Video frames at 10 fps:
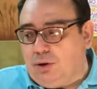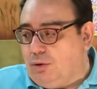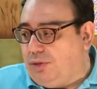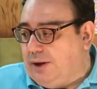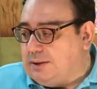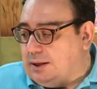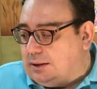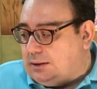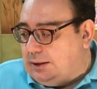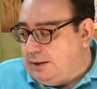or things
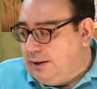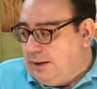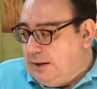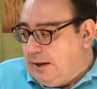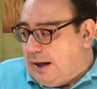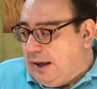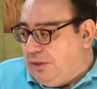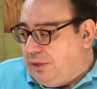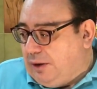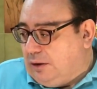that I
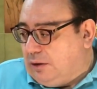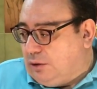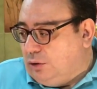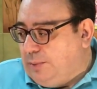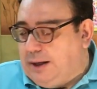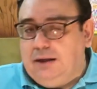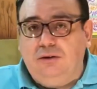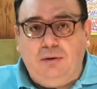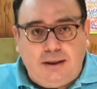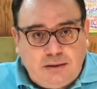think could be
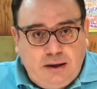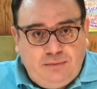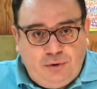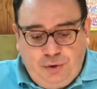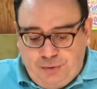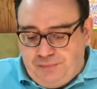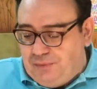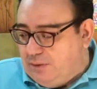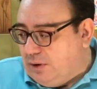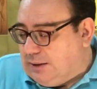interesting for you.
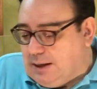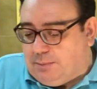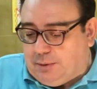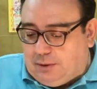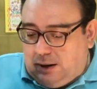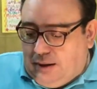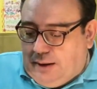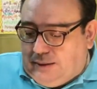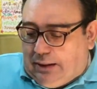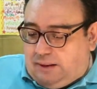For example,
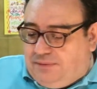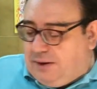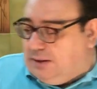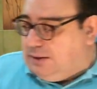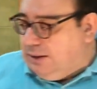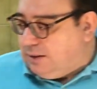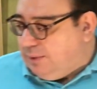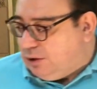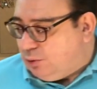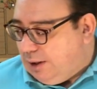the differences
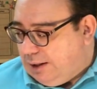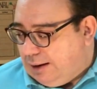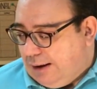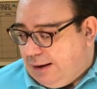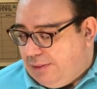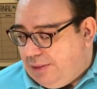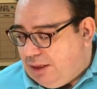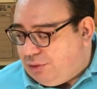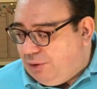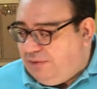between the
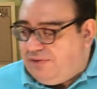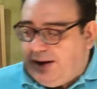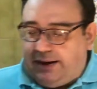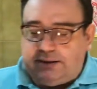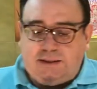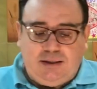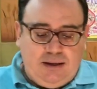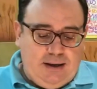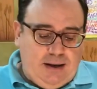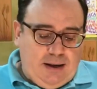
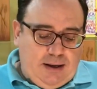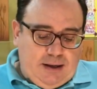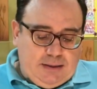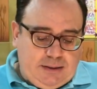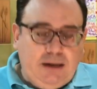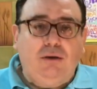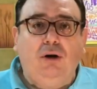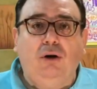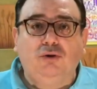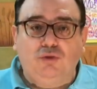three-phase
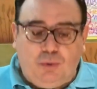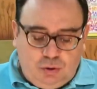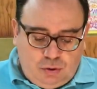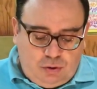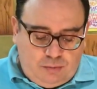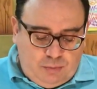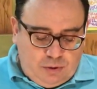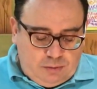synchronous motor or